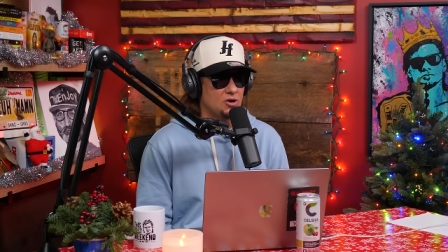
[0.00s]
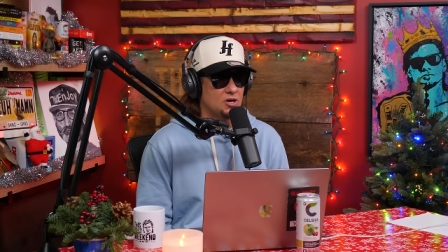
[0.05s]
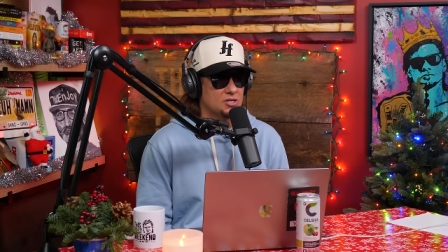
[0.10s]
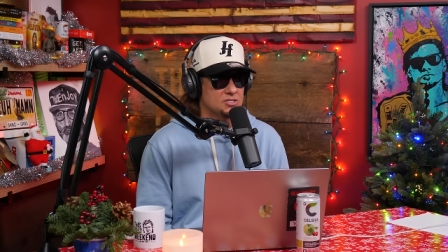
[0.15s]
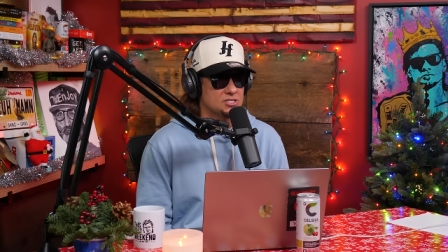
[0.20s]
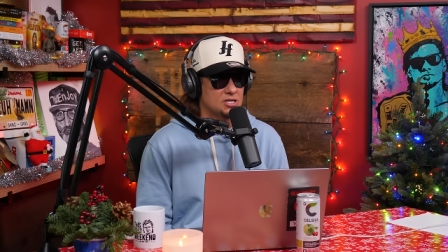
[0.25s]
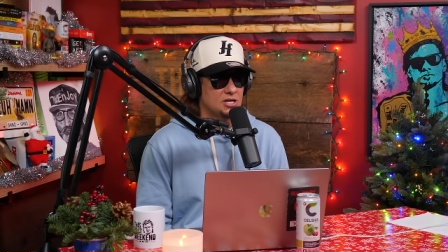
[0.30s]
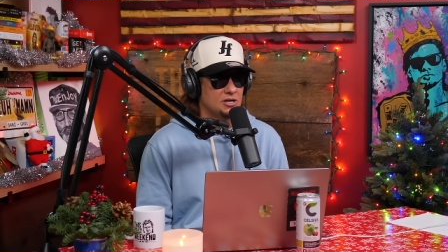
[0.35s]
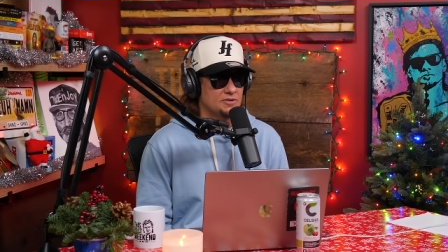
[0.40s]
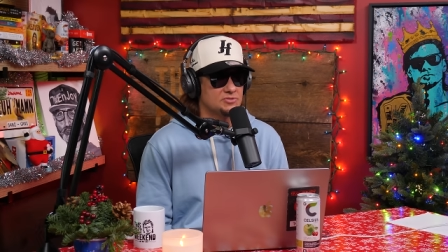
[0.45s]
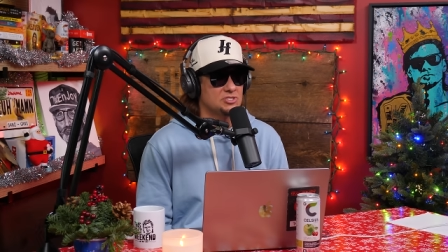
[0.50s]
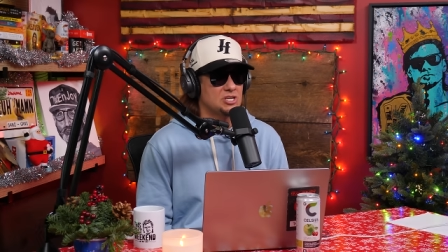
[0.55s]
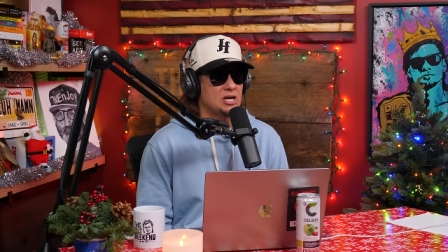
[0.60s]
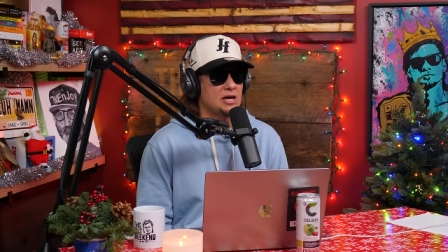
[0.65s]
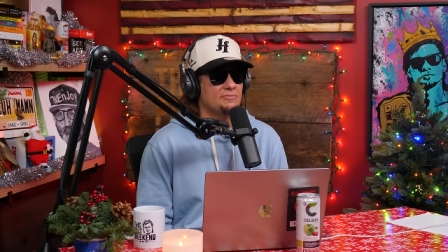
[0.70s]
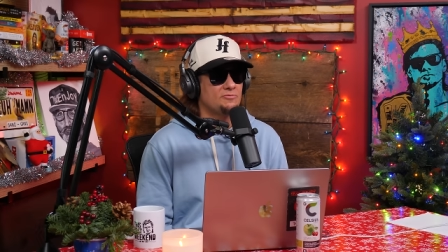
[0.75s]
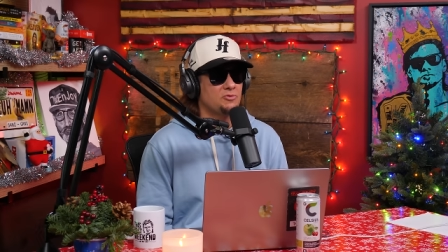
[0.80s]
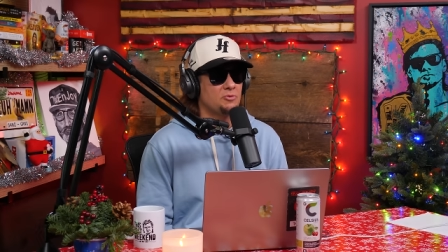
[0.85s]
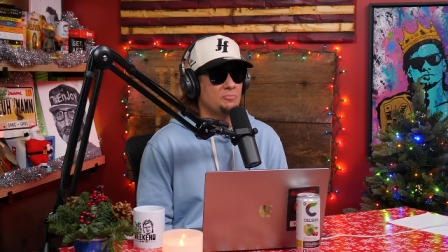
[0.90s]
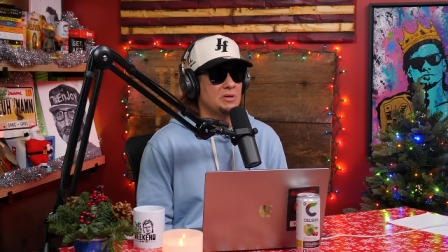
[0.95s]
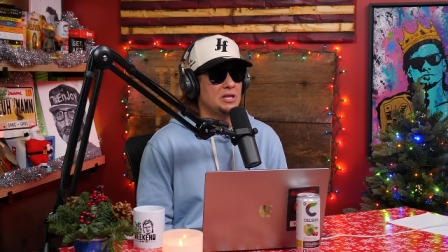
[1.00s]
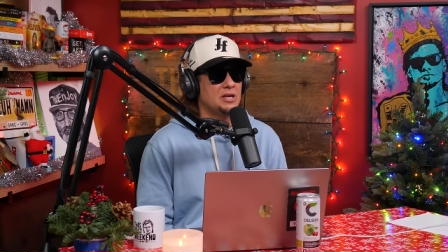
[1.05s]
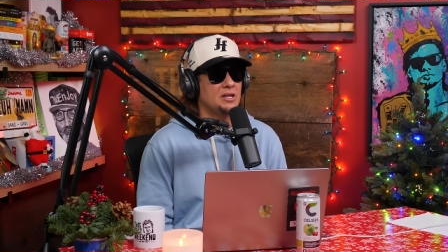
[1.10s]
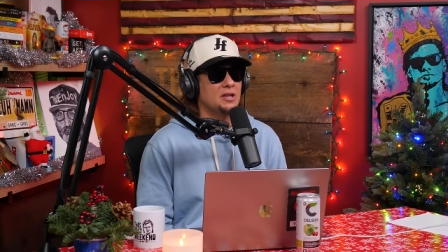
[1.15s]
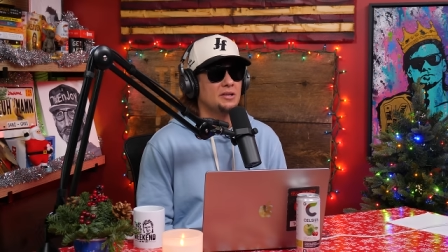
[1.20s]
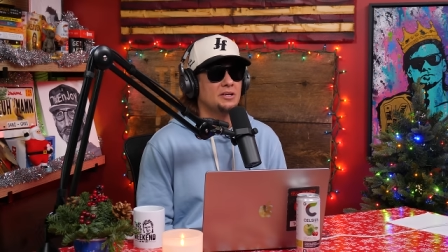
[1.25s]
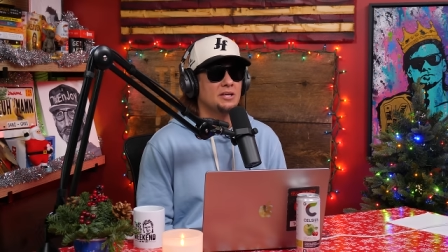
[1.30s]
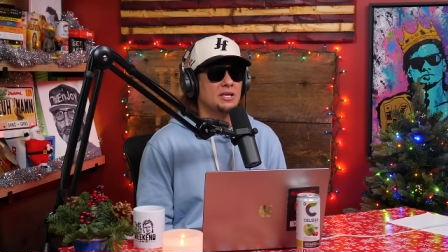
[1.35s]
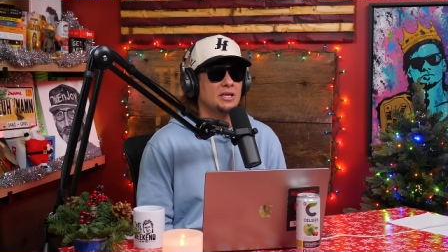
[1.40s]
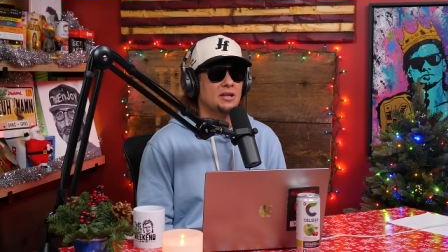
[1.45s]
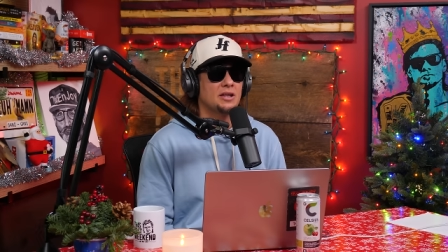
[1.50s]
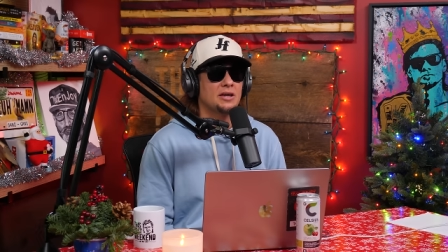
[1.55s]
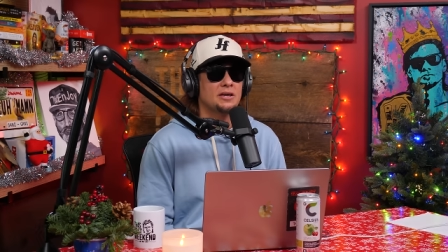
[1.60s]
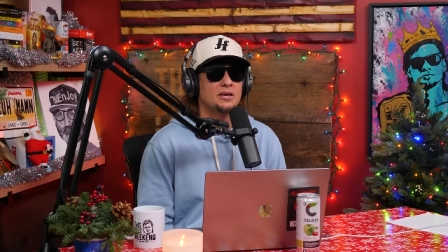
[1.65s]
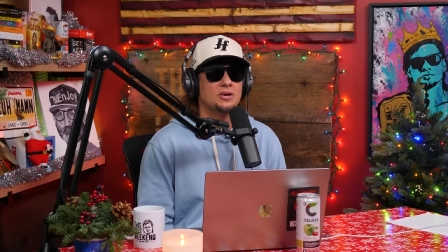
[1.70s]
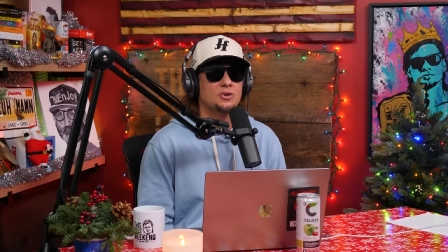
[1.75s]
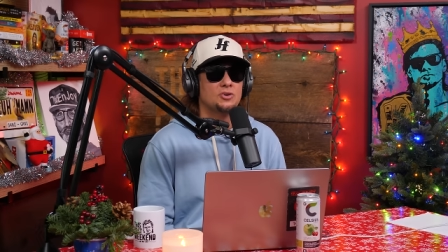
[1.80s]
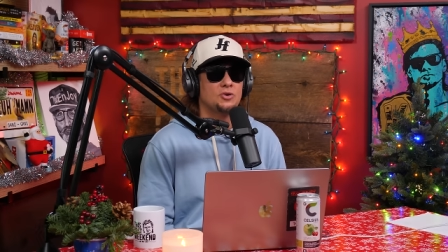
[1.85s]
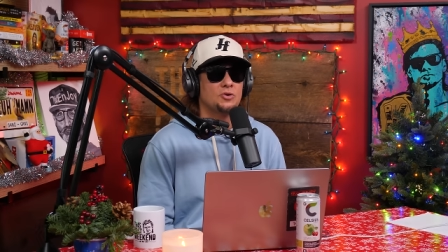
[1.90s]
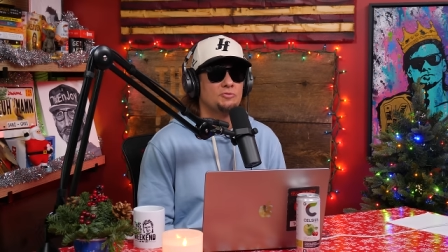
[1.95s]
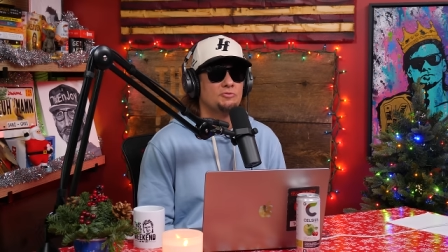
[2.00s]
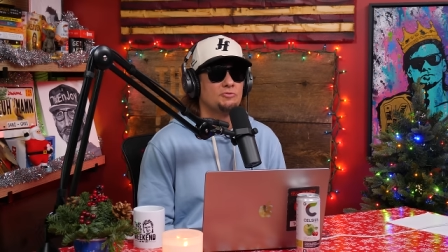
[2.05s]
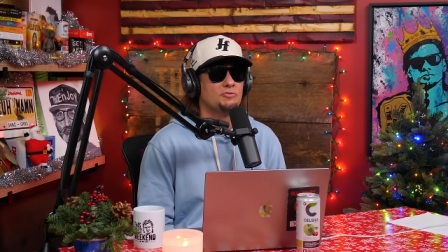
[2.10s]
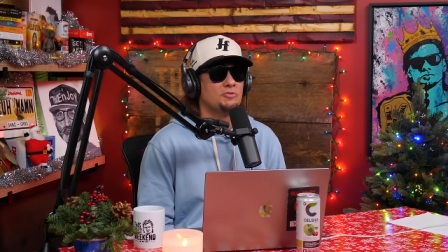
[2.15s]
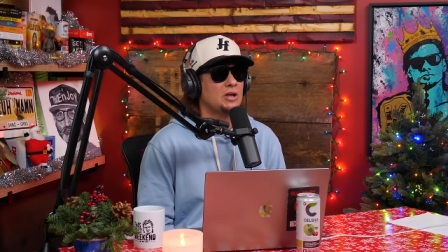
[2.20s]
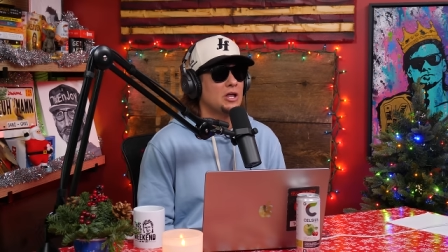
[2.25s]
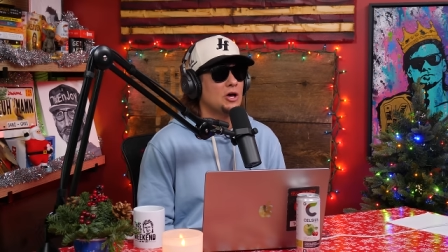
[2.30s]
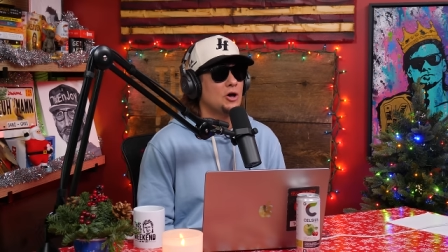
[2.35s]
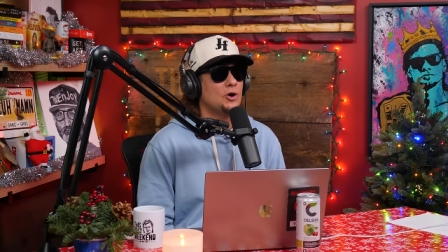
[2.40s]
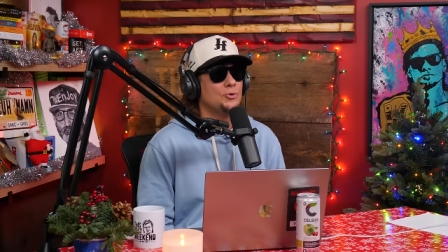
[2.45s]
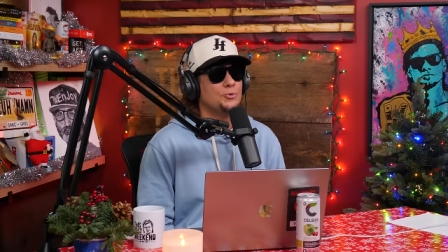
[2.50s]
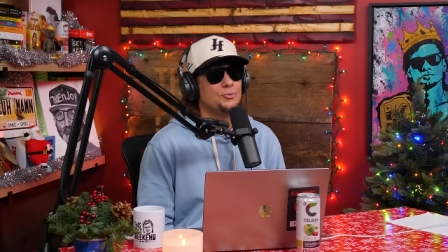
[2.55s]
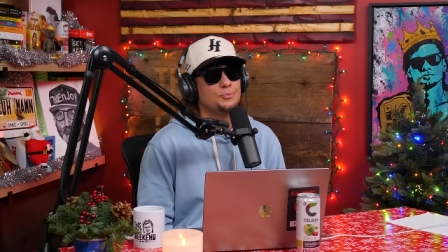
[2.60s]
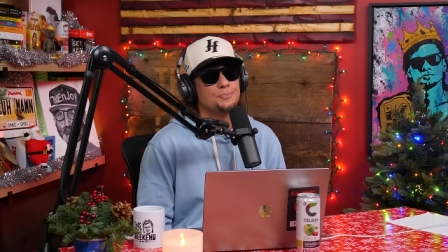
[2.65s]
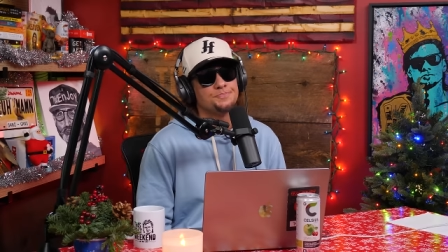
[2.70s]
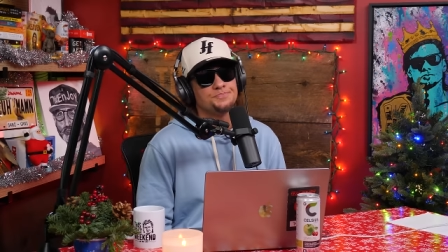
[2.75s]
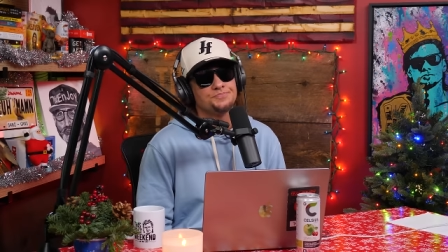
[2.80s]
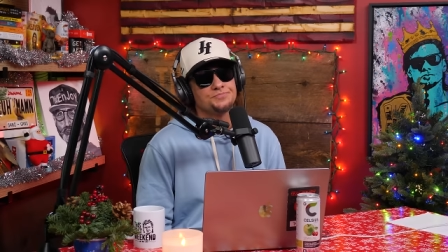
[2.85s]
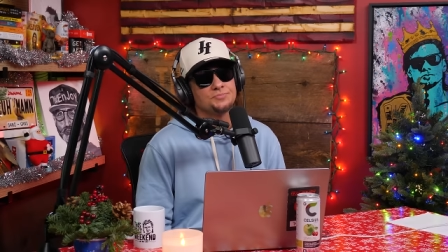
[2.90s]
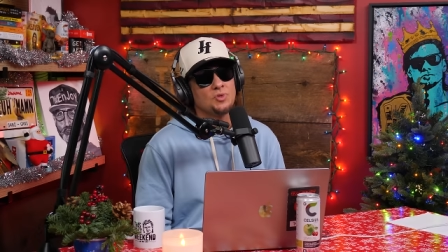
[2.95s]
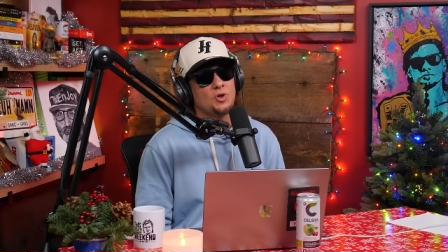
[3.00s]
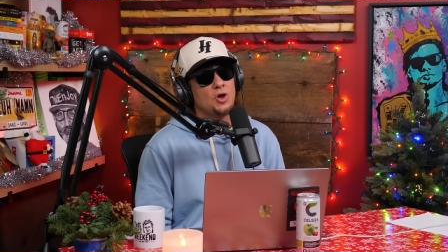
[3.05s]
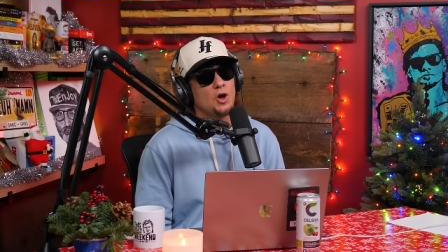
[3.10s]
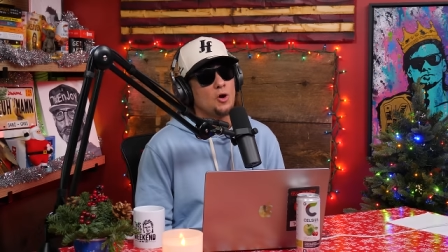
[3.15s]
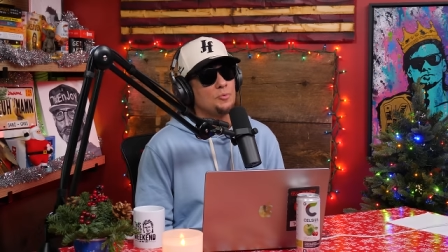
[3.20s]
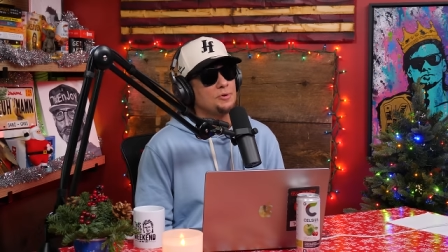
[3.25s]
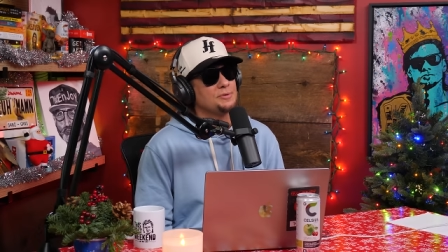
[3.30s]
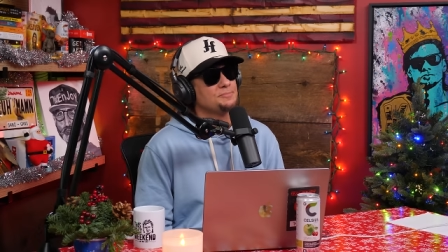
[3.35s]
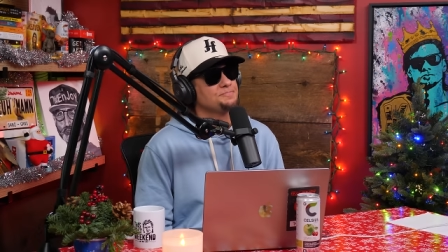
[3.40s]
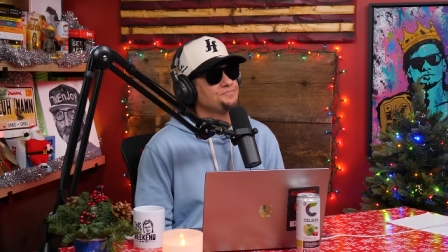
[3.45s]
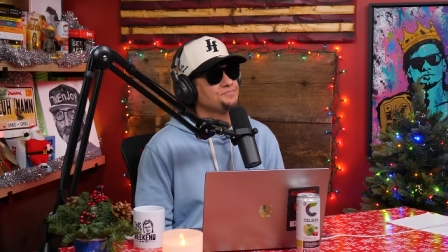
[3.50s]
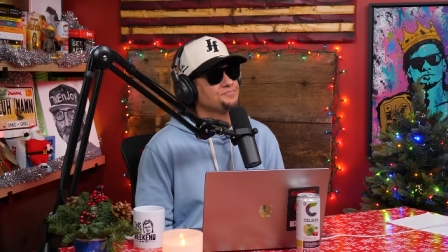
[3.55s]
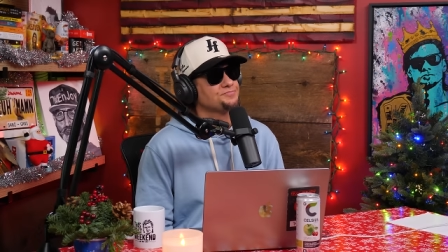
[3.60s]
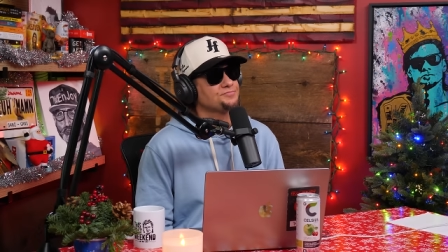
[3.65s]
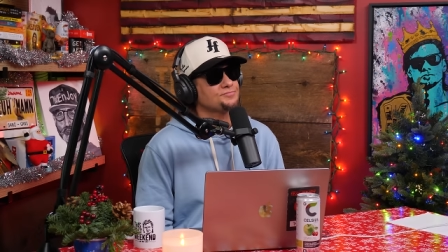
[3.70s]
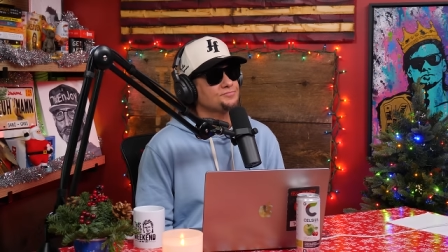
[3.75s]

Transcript: a tough time for me to get like a good flow going